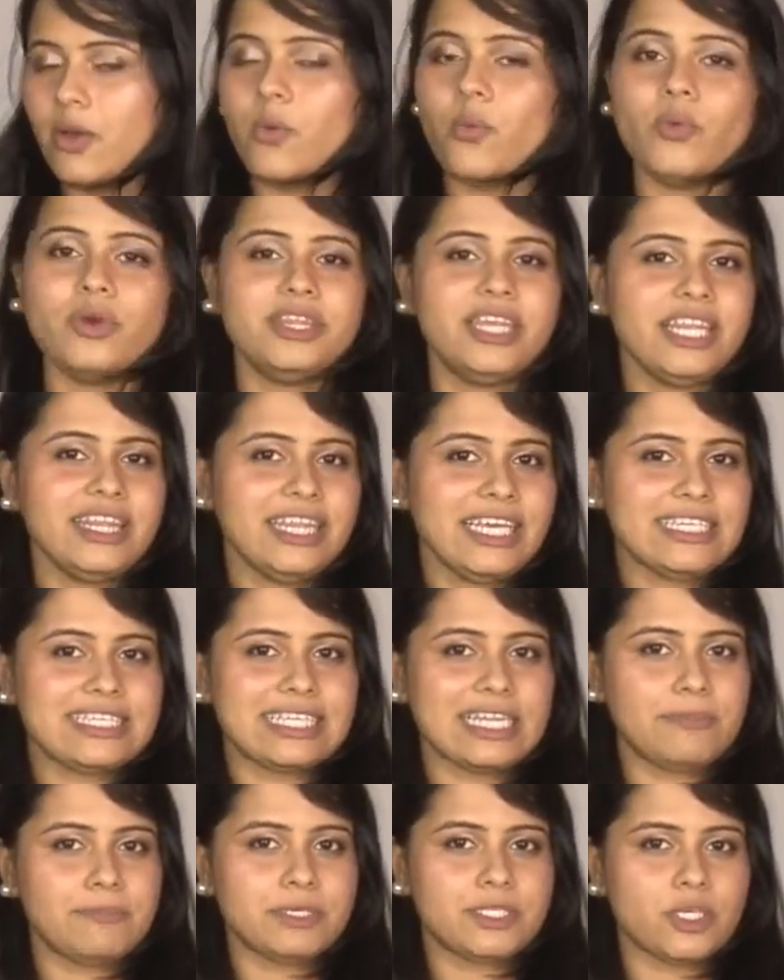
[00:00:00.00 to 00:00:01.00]
Within these
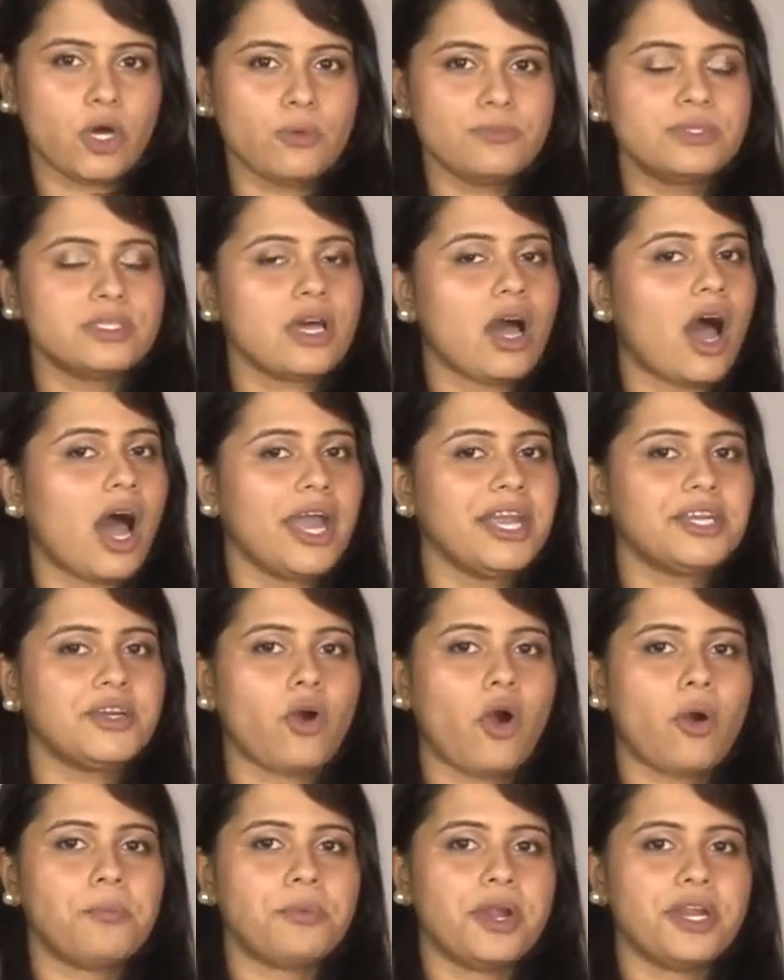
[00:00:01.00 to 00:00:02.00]
liposomes, I
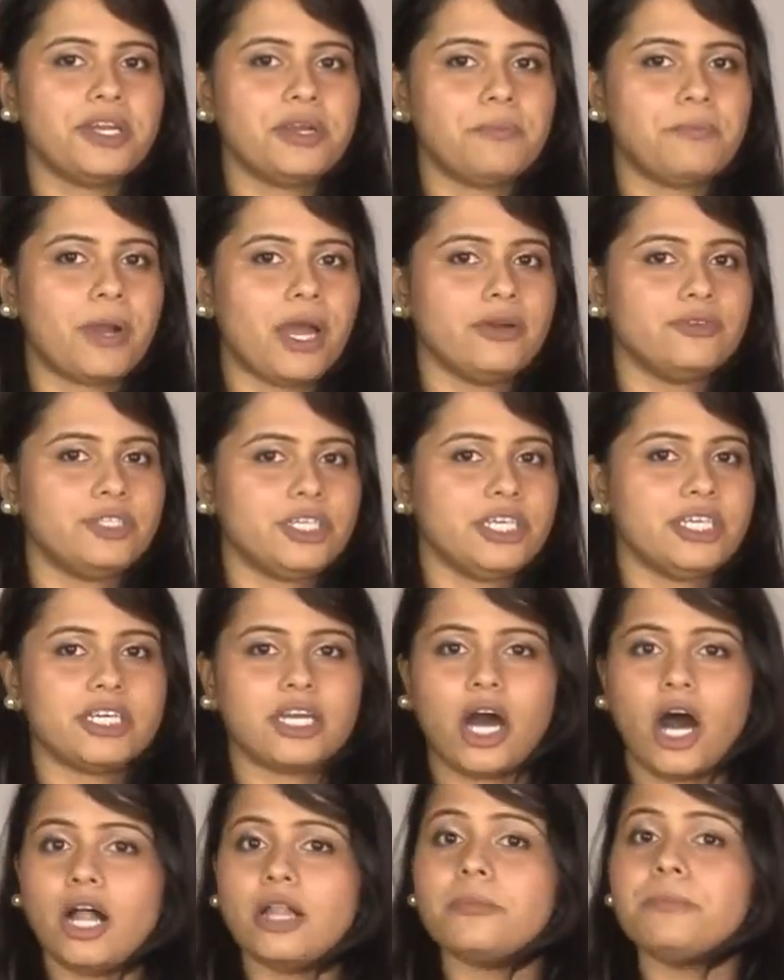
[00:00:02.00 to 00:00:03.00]
incorporated a protein
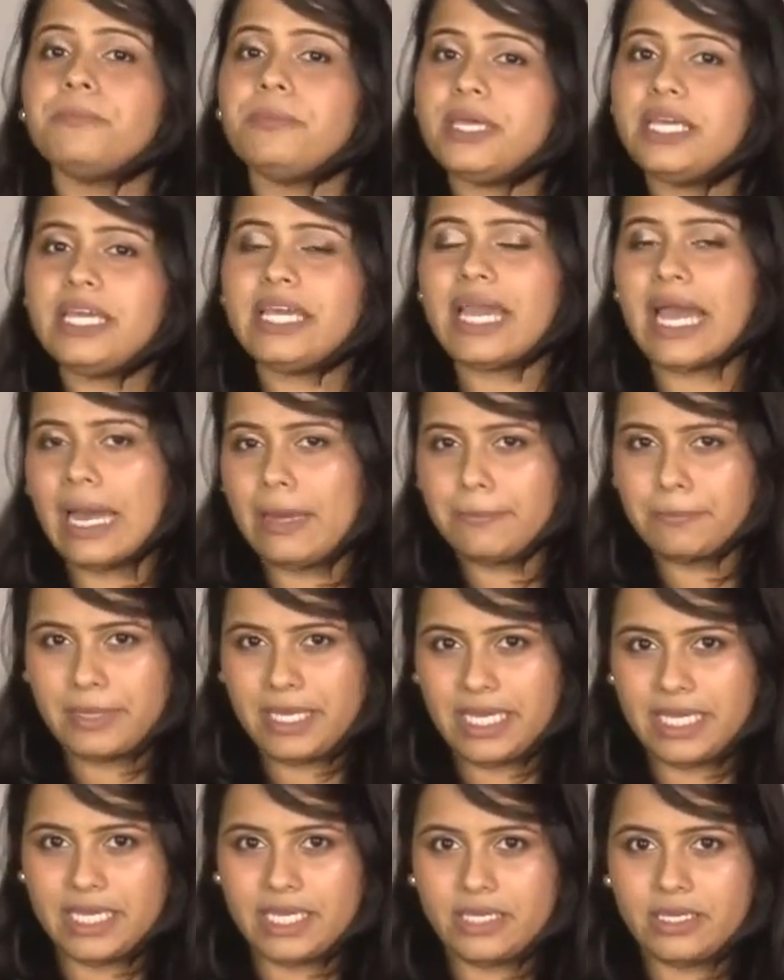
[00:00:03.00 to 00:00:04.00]
called
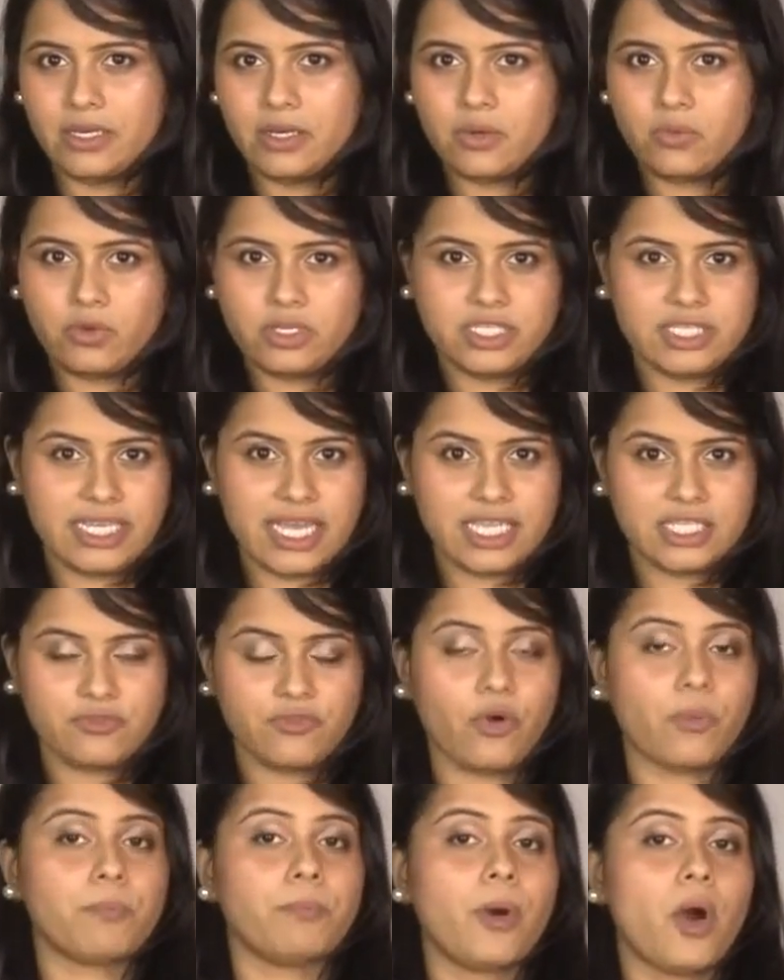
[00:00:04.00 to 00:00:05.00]
BMP, which stands
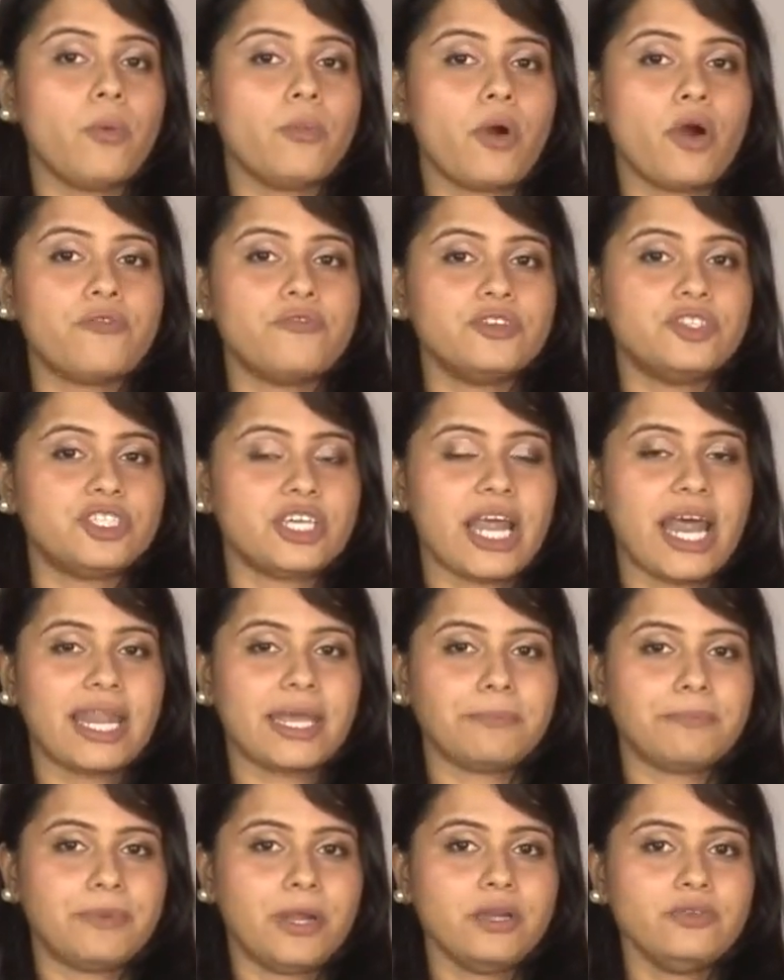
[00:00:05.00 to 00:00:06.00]
for bone
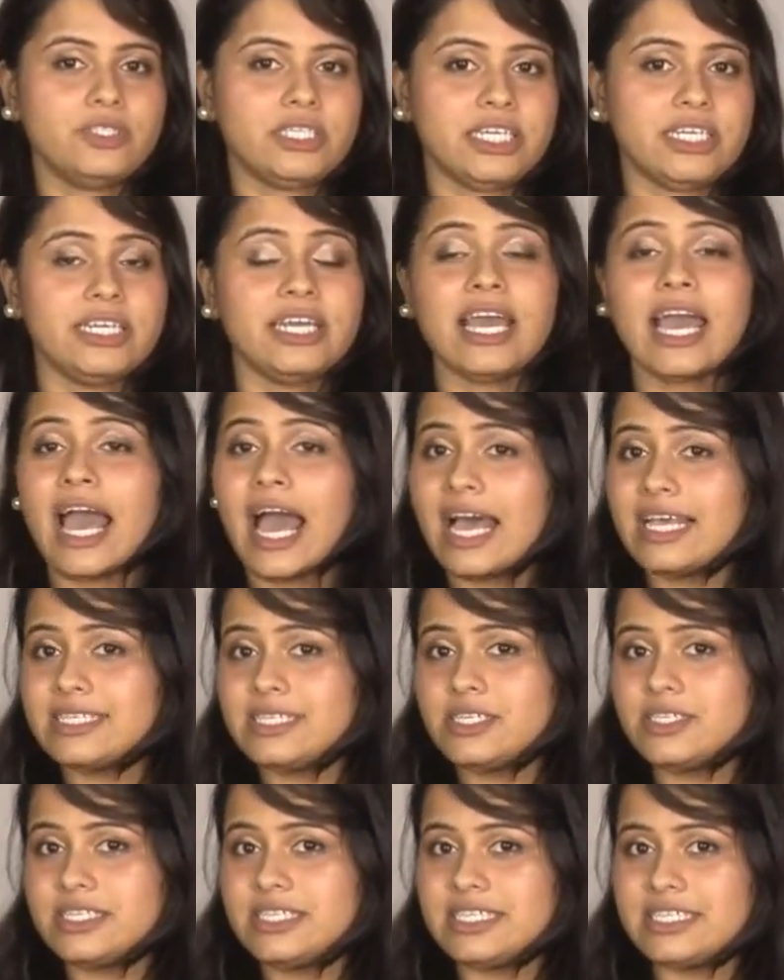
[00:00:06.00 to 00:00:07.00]
morphogenetic protein, as
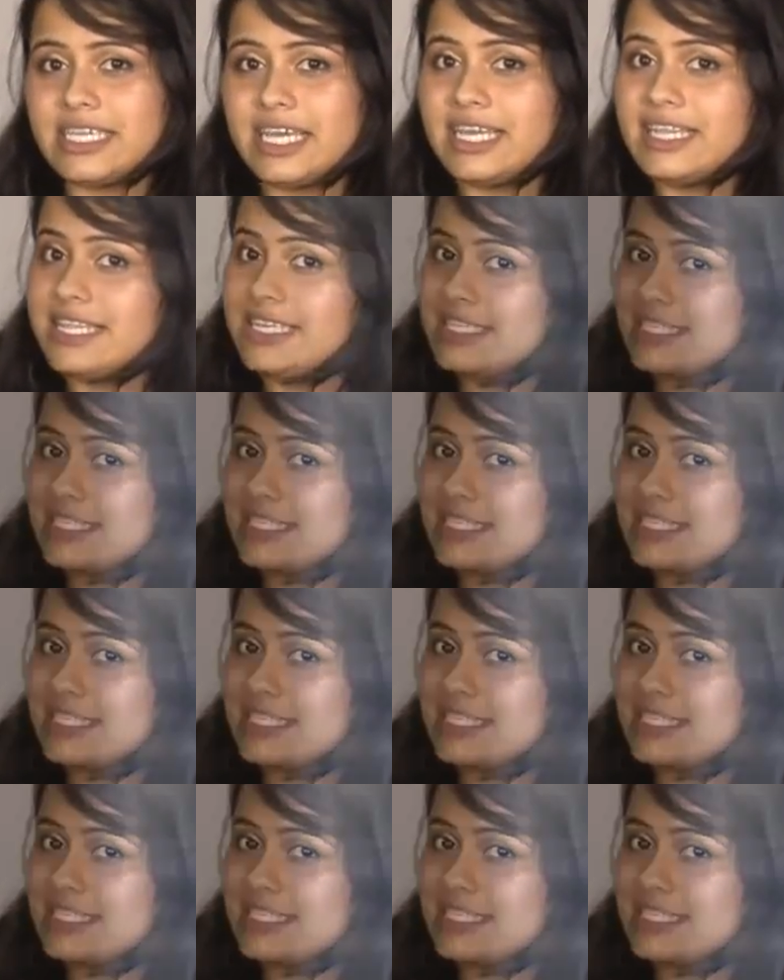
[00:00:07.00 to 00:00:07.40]
you can see in the